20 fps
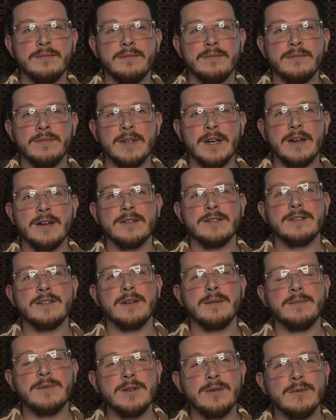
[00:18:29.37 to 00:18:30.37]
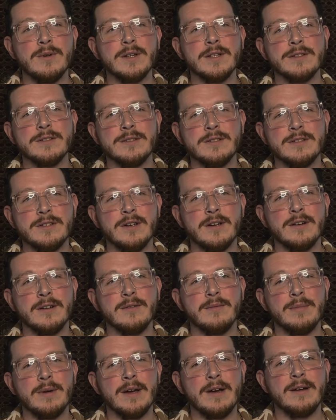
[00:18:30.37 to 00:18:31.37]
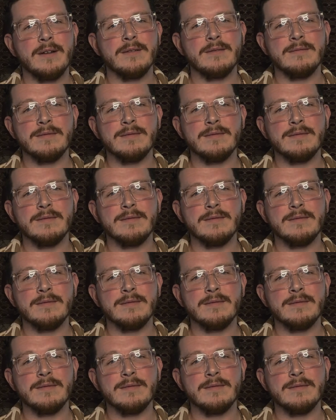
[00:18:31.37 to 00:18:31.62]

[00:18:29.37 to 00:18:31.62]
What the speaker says: concept you want us to talk about.